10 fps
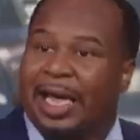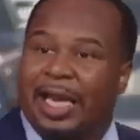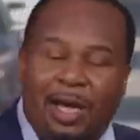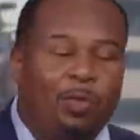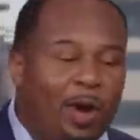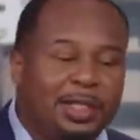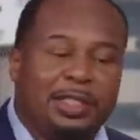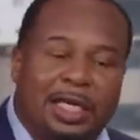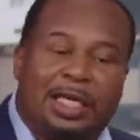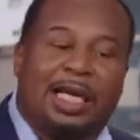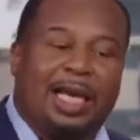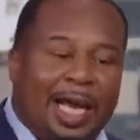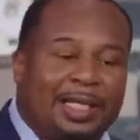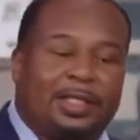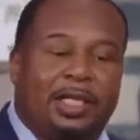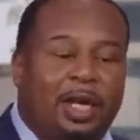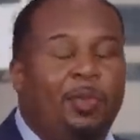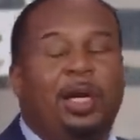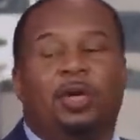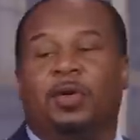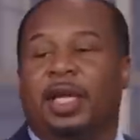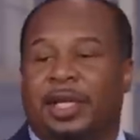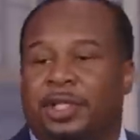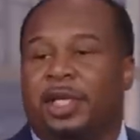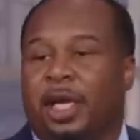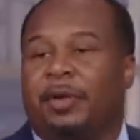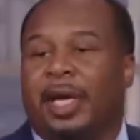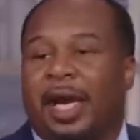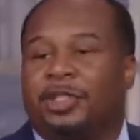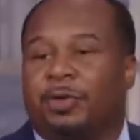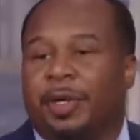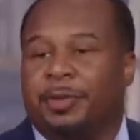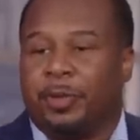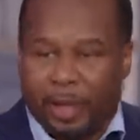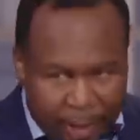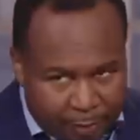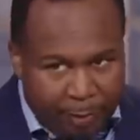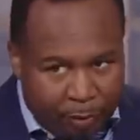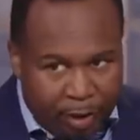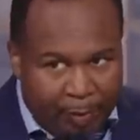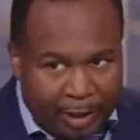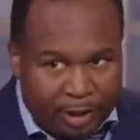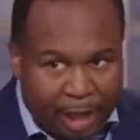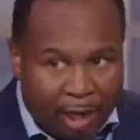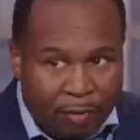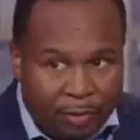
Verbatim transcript: right. It wasn't a classic. It wasn't no legendary ice cream treat. Let's be real about Choco